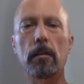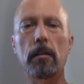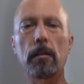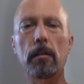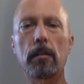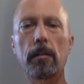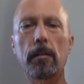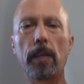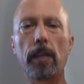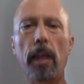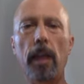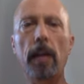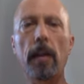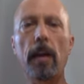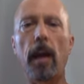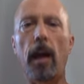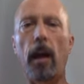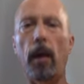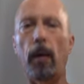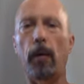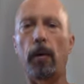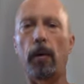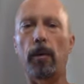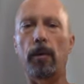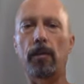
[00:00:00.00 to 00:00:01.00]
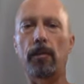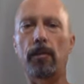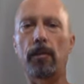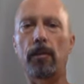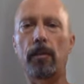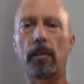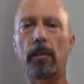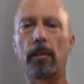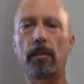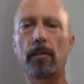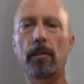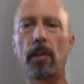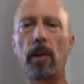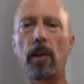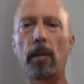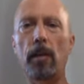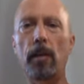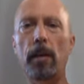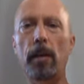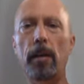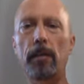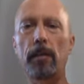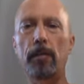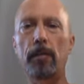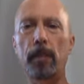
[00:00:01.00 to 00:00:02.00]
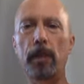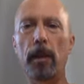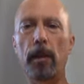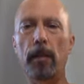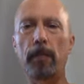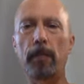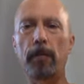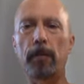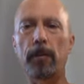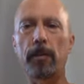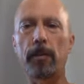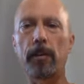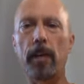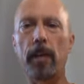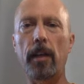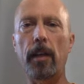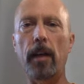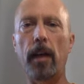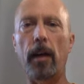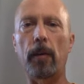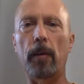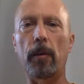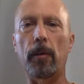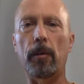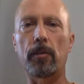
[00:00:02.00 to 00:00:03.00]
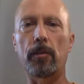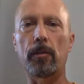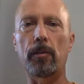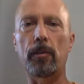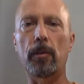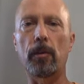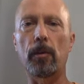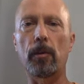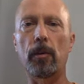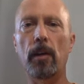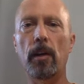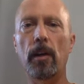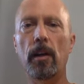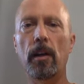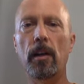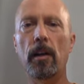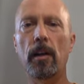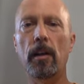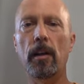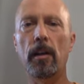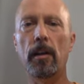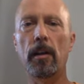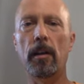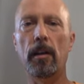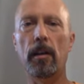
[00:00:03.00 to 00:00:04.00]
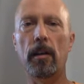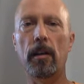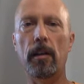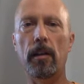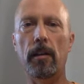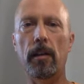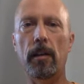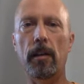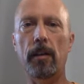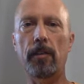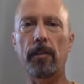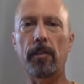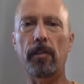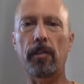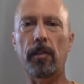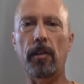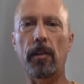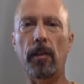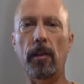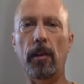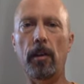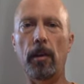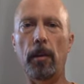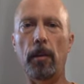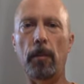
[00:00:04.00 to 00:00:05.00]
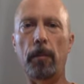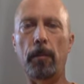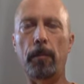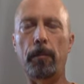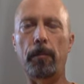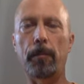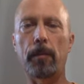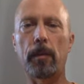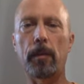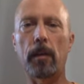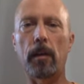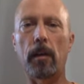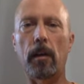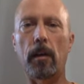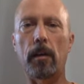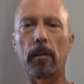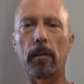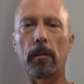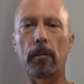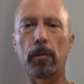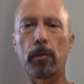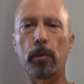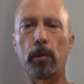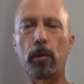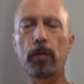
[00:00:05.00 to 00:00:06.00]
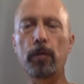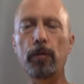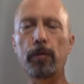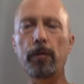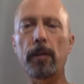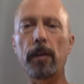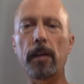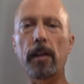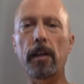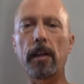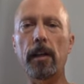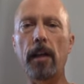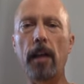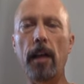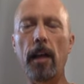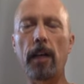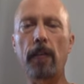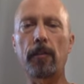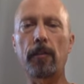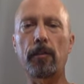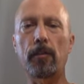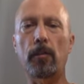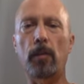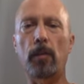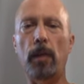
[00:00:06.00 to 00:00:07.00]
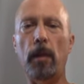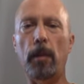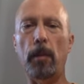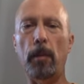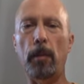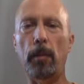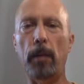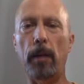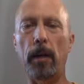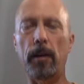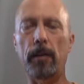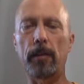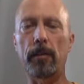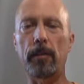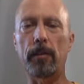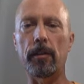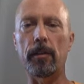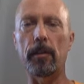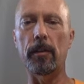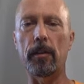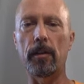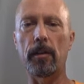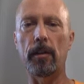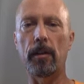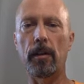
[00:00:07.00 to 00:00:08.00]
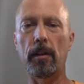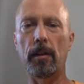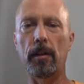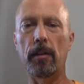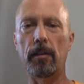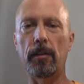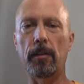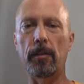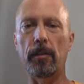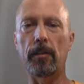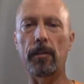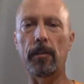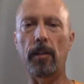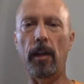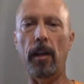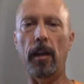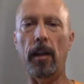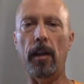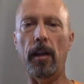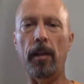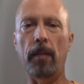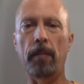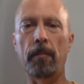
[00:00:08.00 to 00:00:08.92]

10 hours. This comment has been up for 10 hours, so that's proof against what I'm about to say.